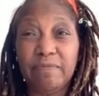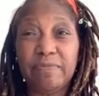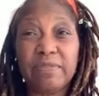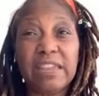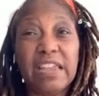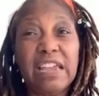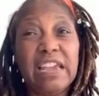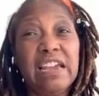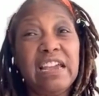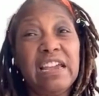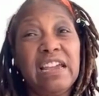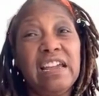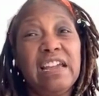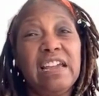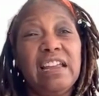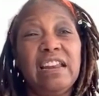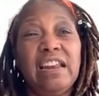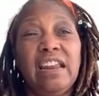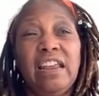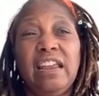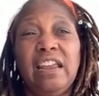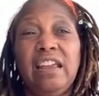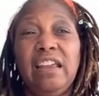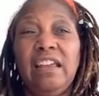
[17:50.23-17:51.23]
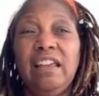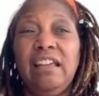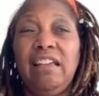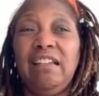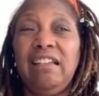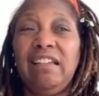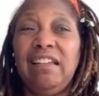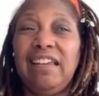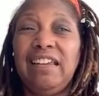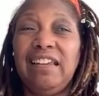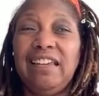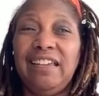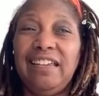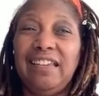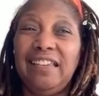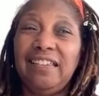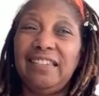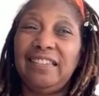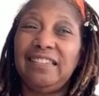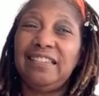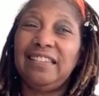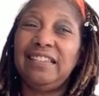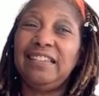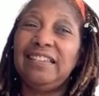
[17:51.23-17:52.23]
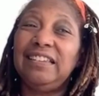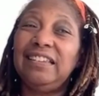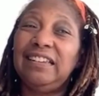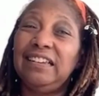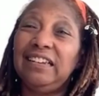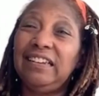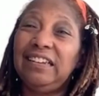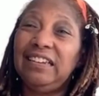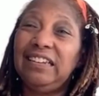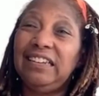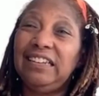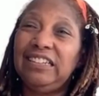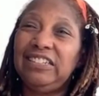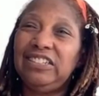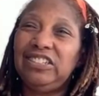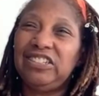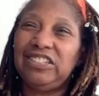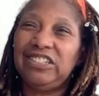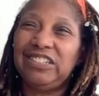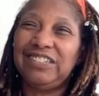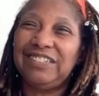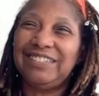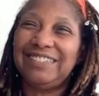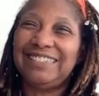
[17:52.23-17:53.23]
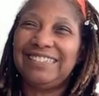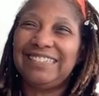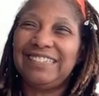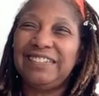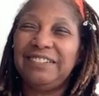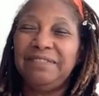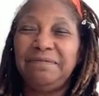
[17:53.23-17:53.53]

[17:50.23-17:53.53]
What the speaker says: And it is delicious.